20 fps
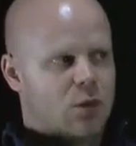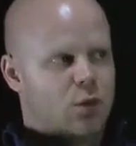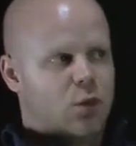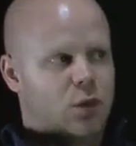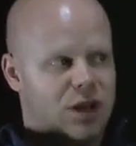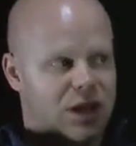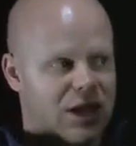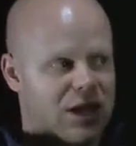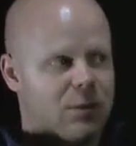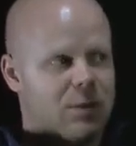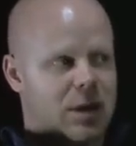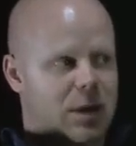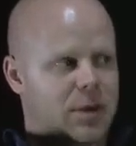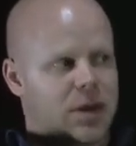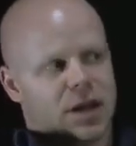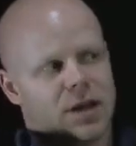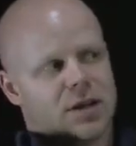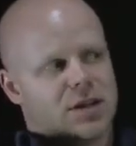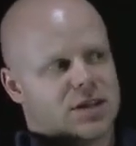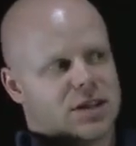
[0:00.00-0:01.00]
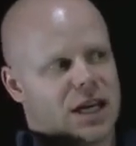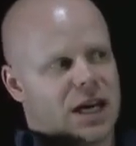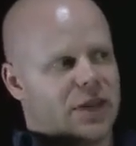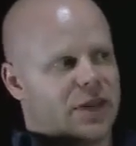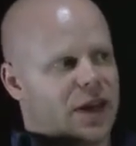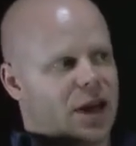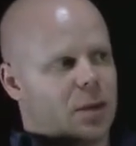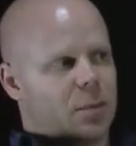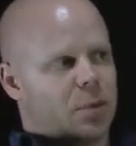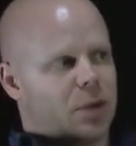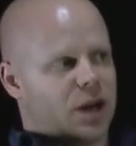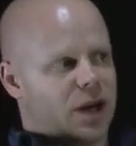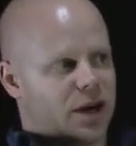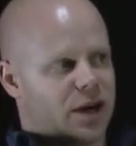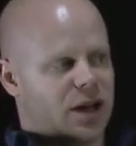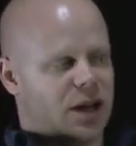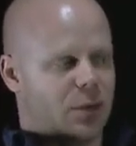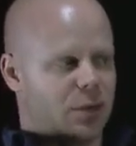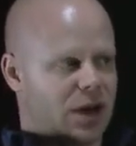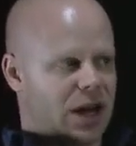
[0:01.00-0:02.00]
We need to be able to understand that
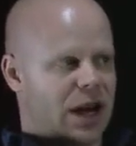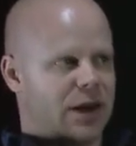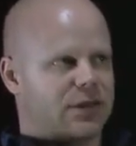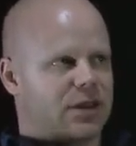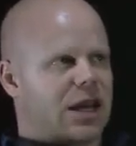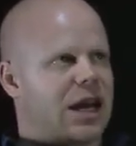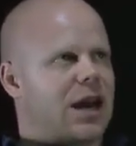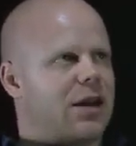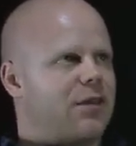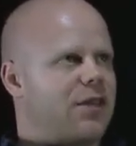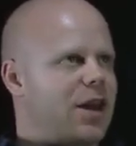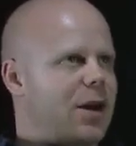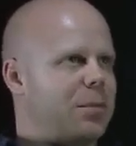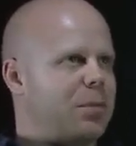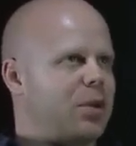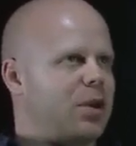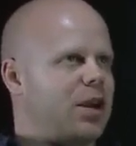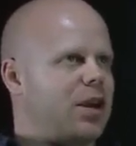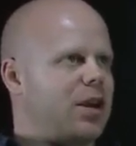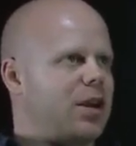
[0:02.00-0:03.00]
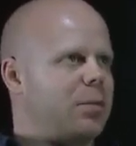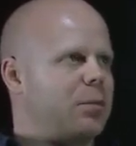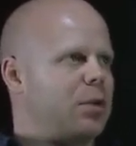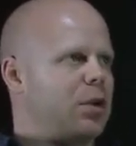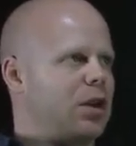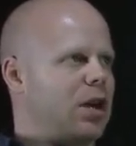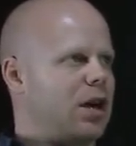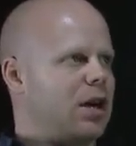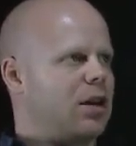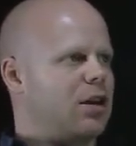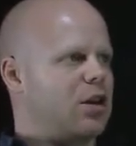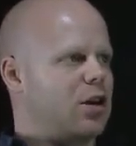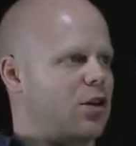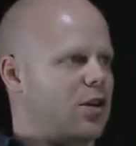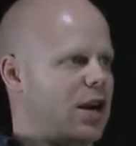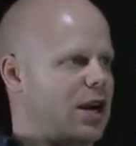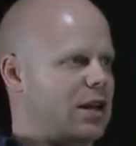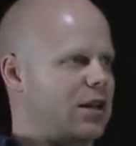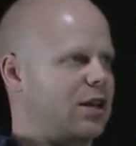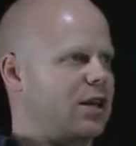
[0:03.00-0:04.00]
polarity, and we have to have that polarity plotted
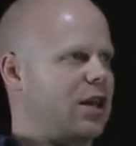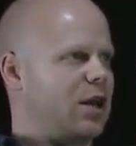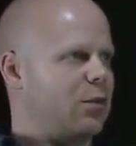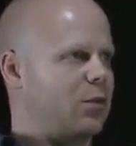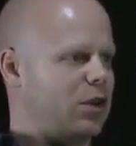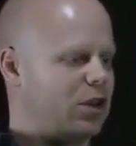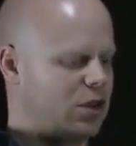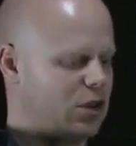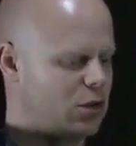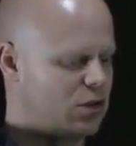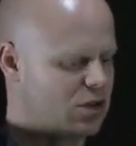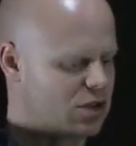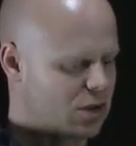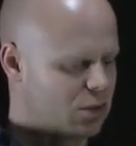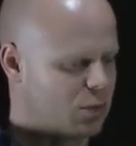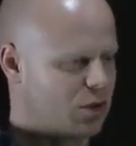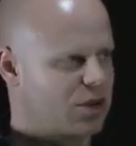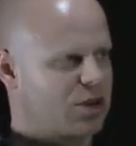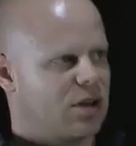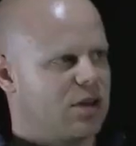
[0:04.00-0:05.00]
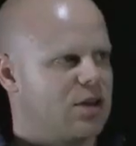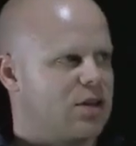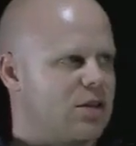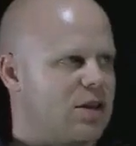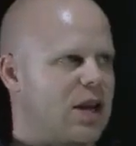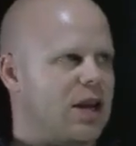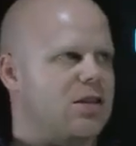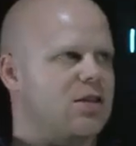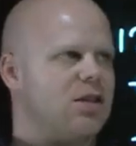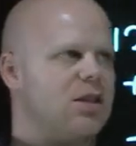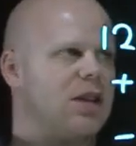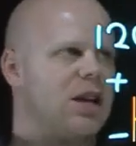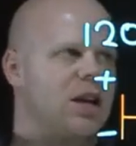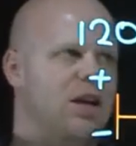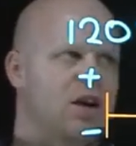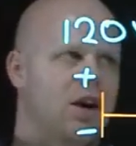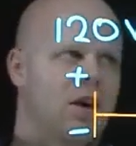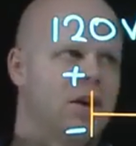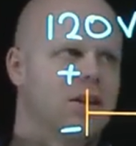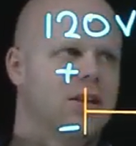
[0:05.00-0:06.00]
correctly, and we use it with the direction
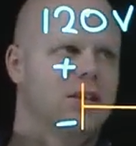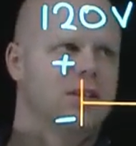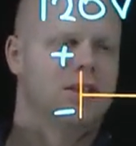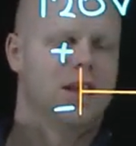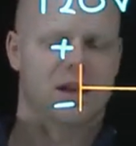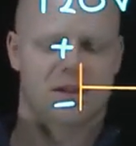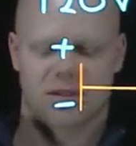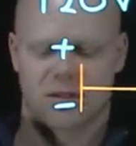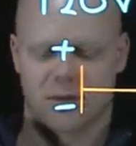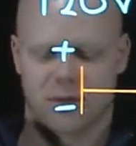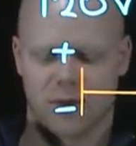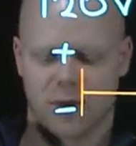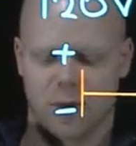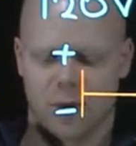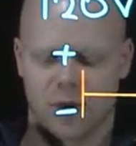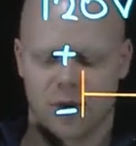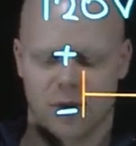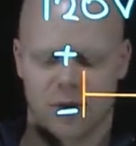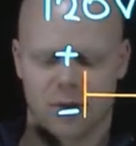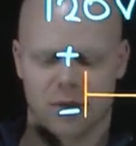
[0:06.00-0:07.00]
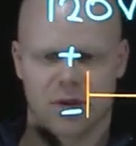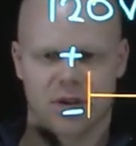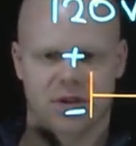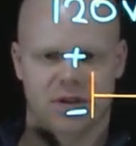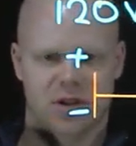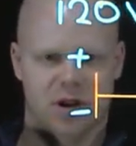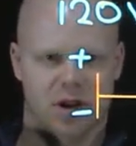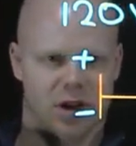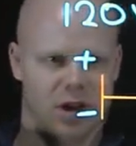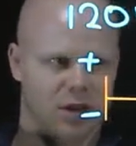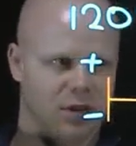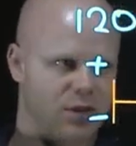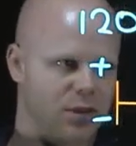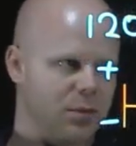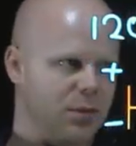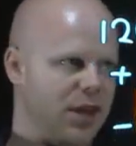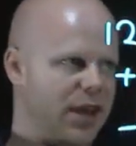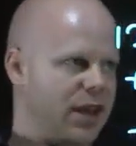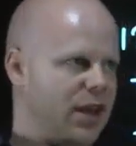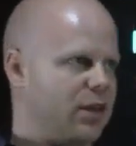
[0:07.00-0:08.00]
that current is actually flowing through the circuit,
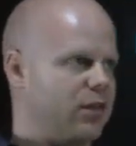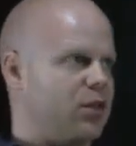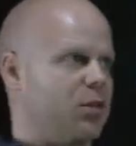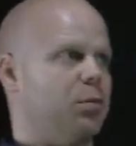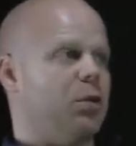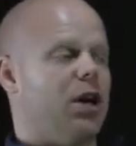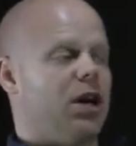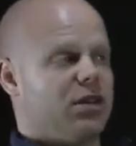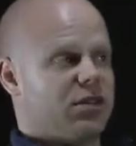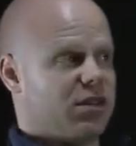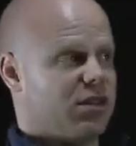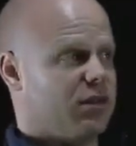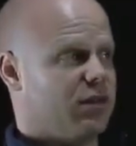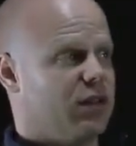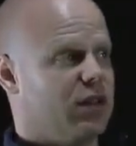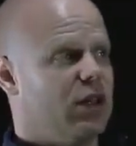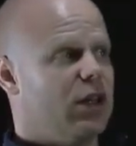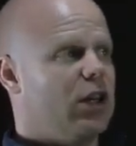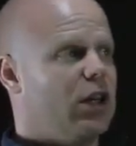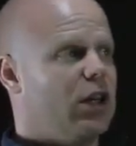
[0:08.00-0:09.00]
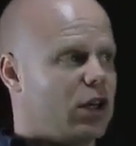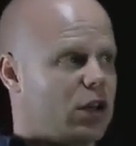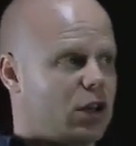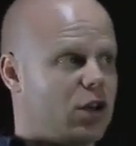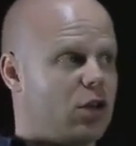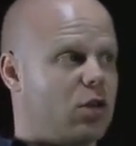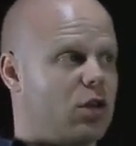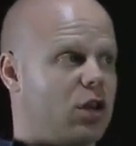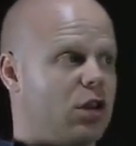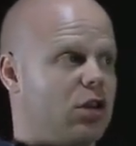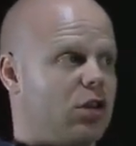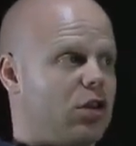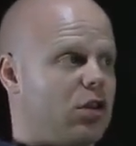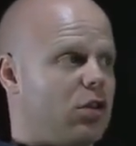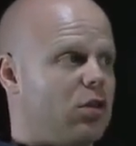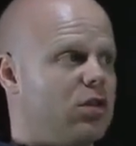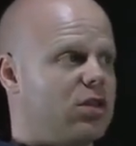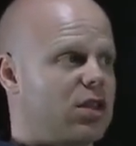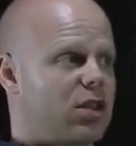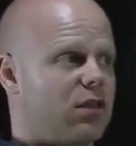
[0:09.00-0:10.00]
from negative to positive. You can
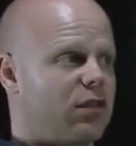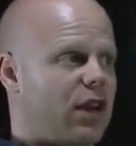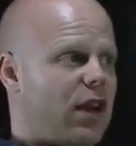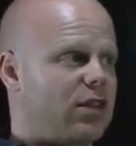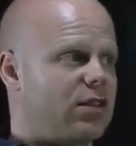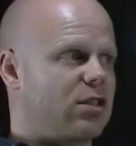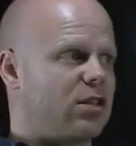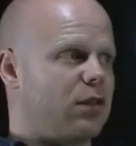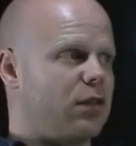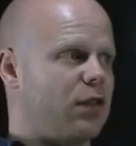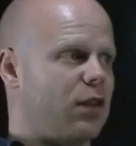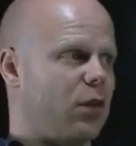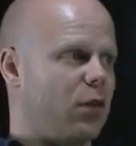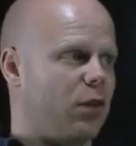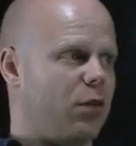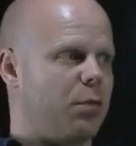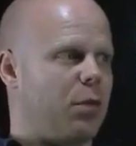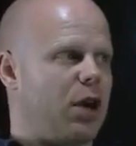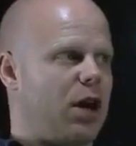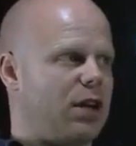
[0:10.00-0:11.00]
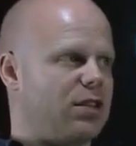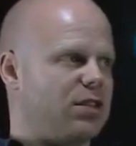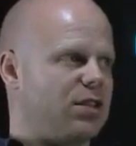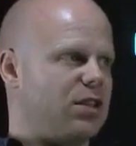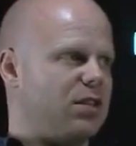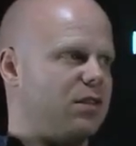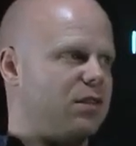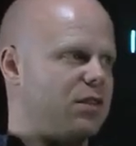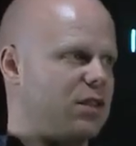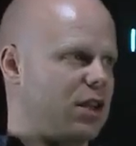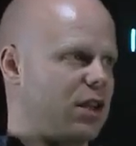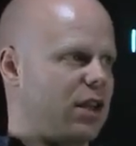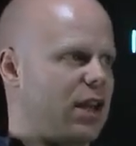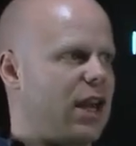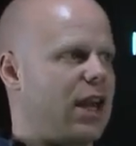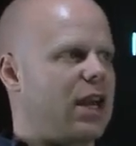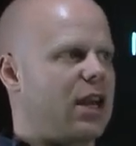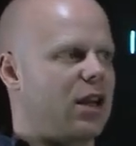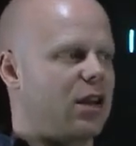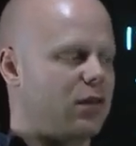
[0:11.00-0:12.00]
use conventional flow with positive to
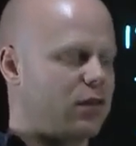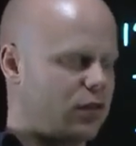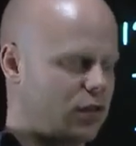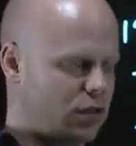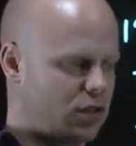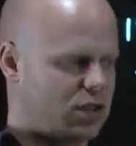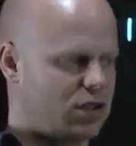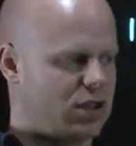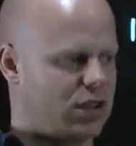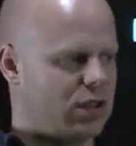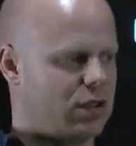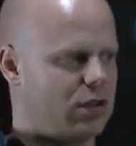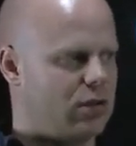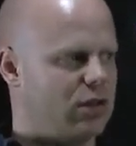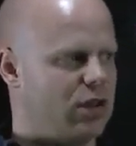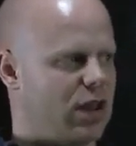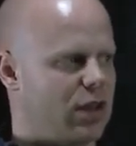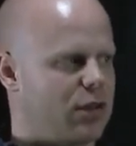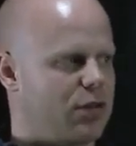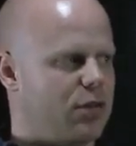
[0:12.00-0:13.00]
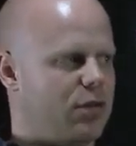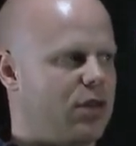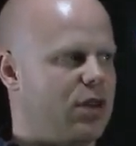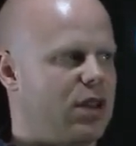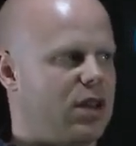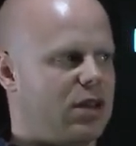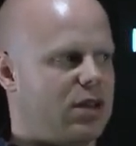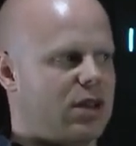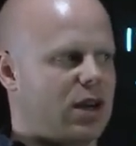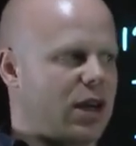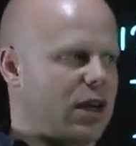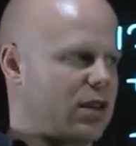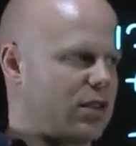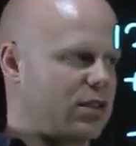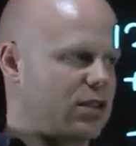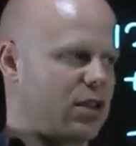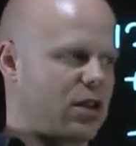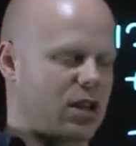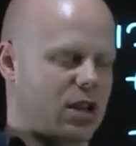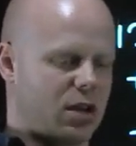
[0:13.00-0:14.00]
negative, you just need to do that through the entire
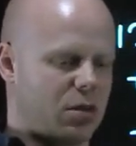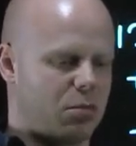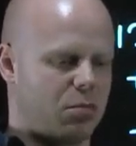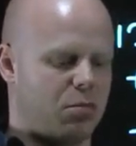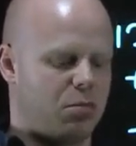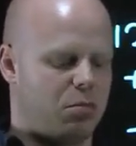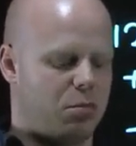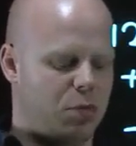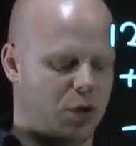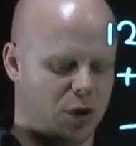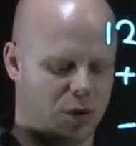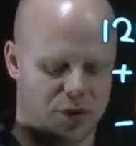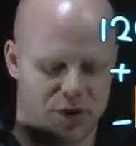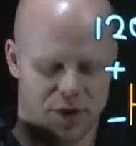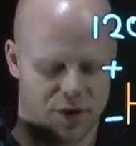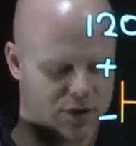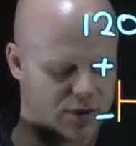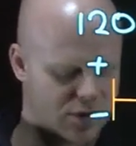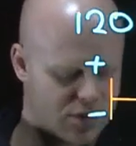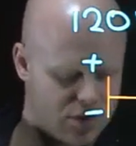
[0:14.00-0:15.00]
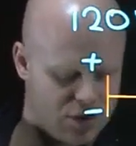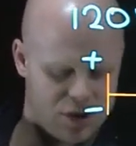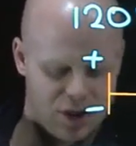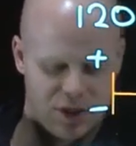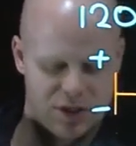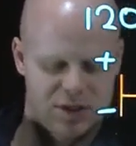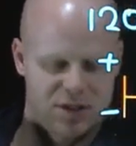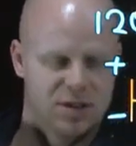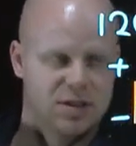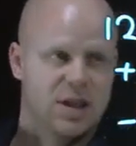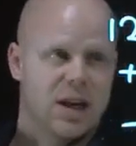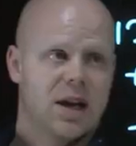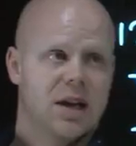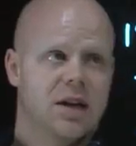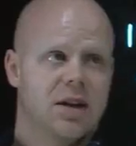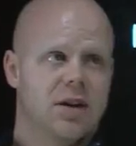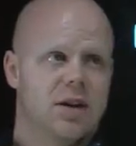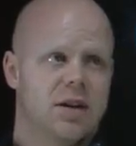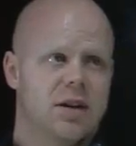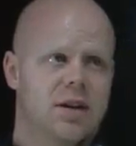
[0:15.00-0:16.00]
circuit. Both are just as
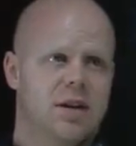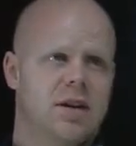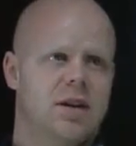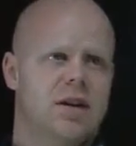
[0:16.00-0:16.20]
accurate.